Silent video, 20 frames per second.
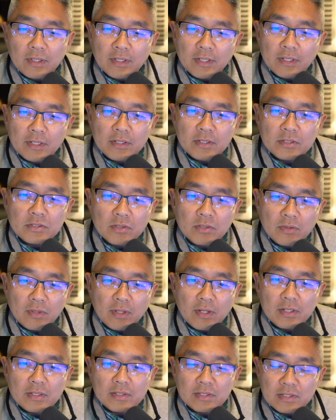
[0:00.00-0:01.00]
And so
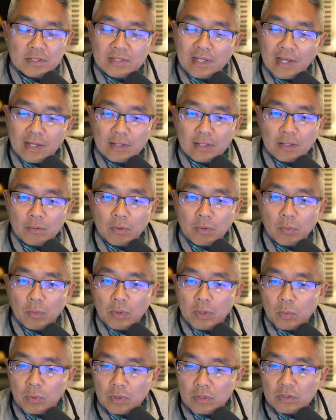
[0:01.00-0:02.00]
that is exactly what we
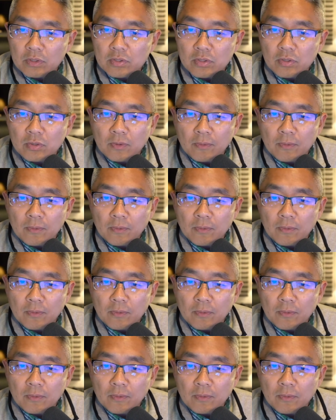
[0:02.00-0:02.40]
will do.